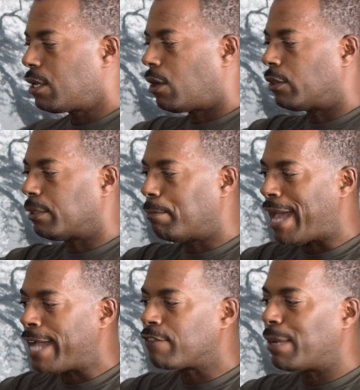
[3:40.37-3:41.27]
On the
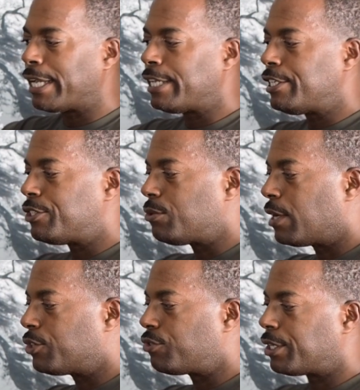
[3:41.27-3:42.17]
back of my
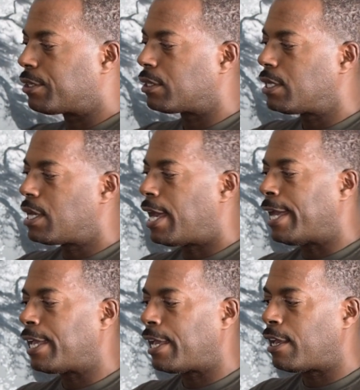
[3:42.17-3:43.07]
AD200,
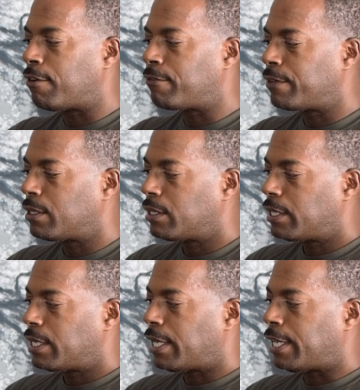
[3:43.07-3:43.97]
I have
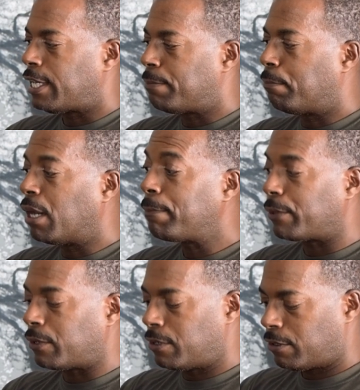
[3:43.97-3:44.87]
a
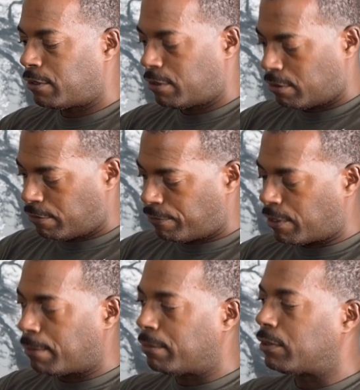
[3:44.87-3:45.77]
bumper
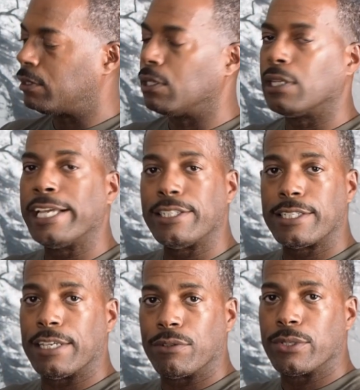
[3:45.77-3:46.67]
from the
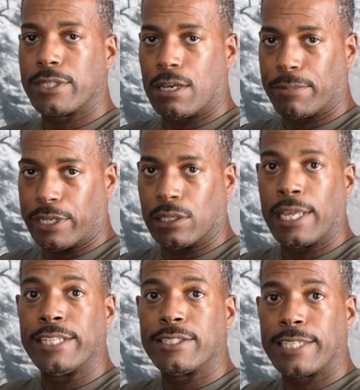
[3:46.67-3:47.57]
LightSavers company,
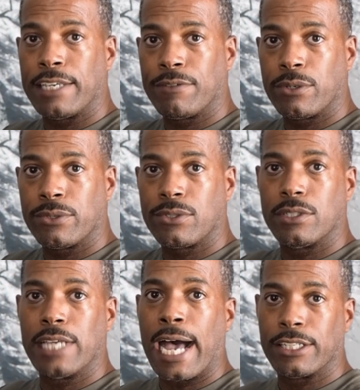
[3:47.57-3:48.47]

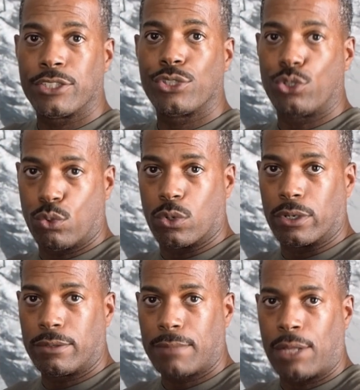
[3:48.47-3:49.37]

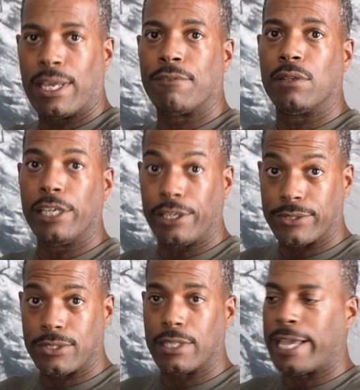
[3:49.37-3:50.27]
LightSavers.store. I'll have
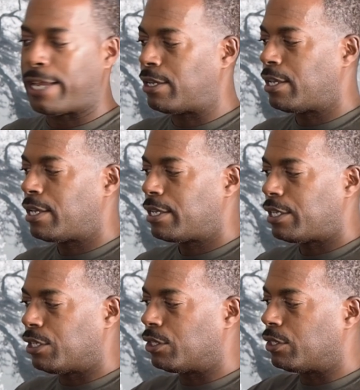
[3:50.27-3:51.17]
links to that
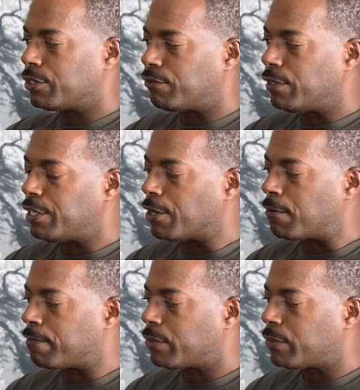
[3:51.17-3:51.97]
in this video.